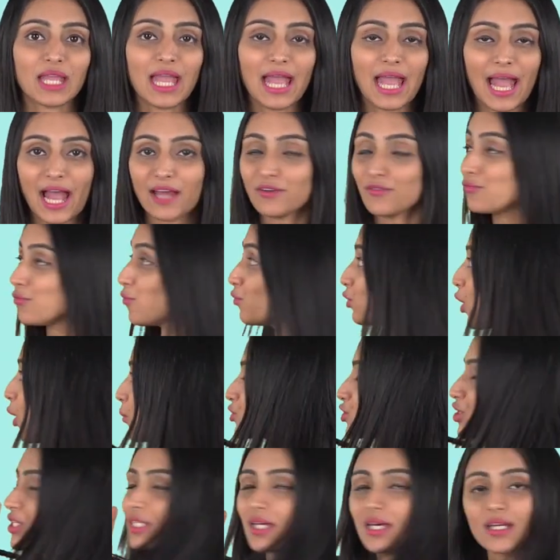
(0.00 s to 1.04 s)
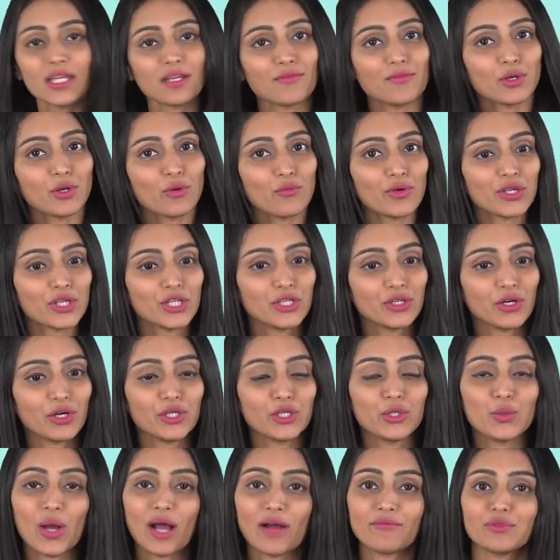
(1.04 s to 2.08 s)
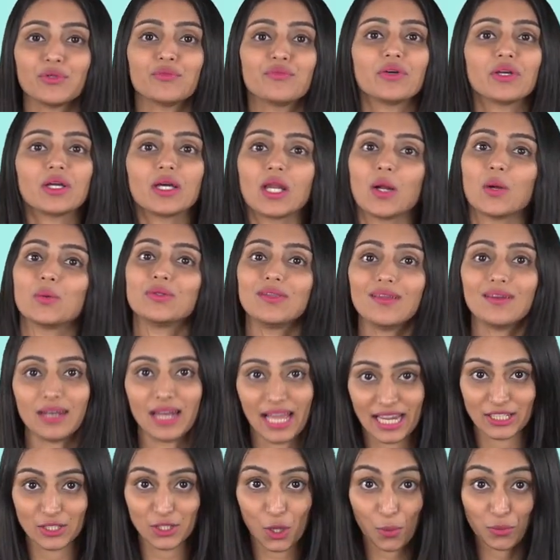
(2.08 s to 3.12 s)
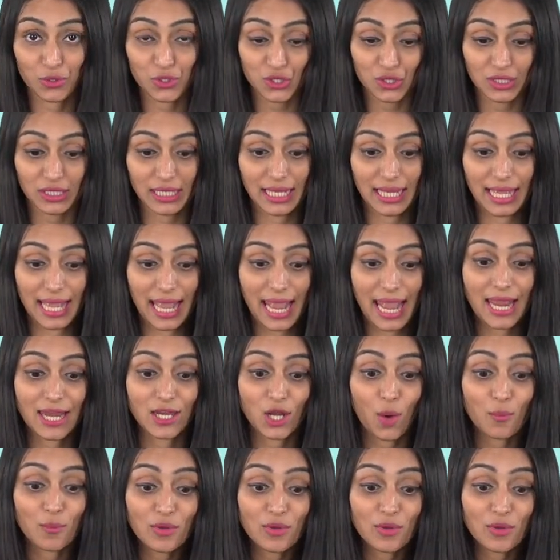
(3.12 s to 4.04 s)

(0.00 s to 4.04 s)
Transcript: And four options are given over here. You have to figure out the right option. Now,